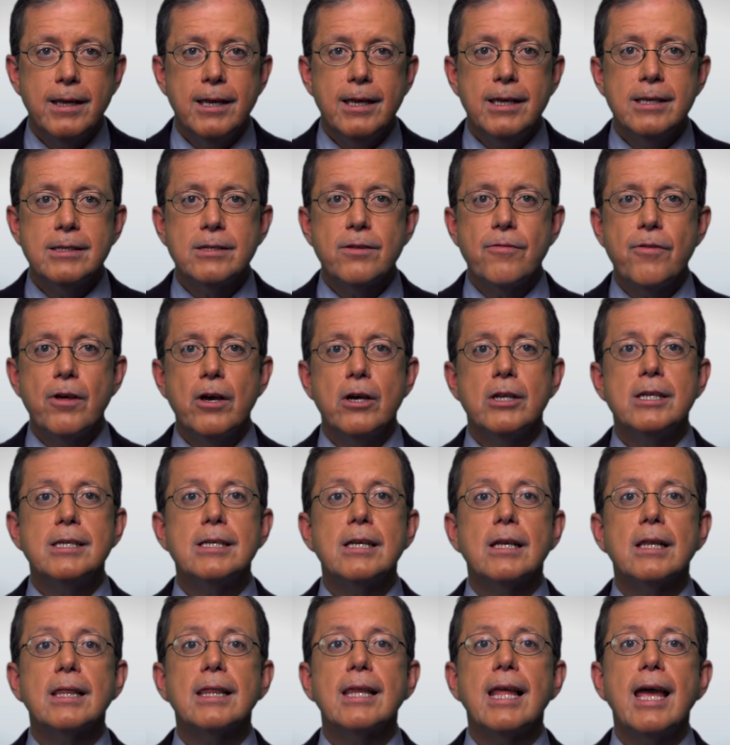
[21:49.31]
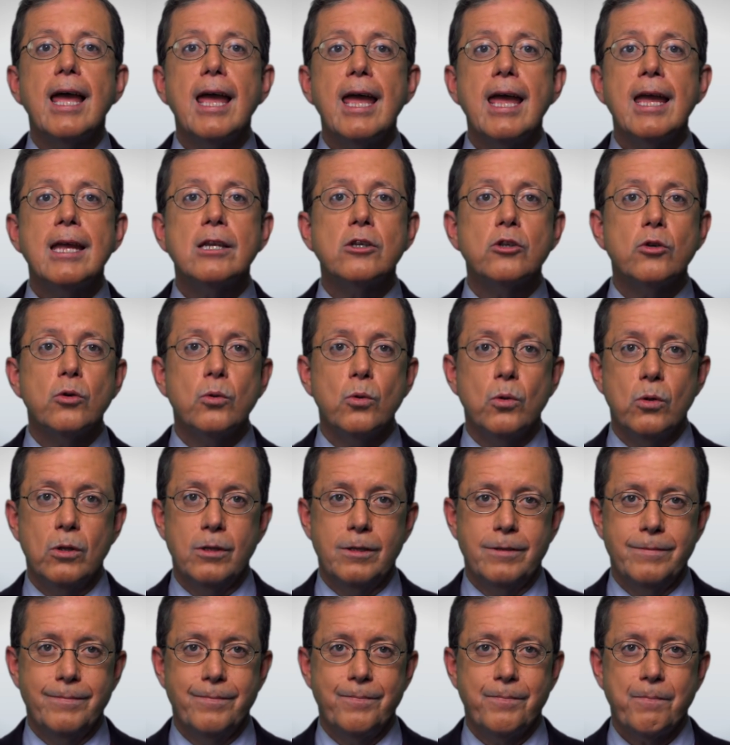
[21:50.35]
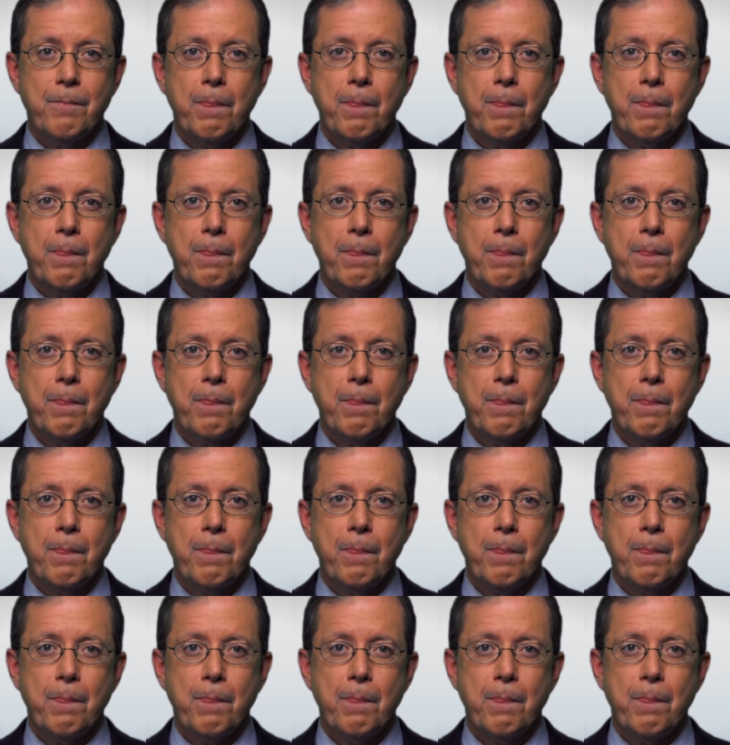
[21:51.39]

is the delay tool.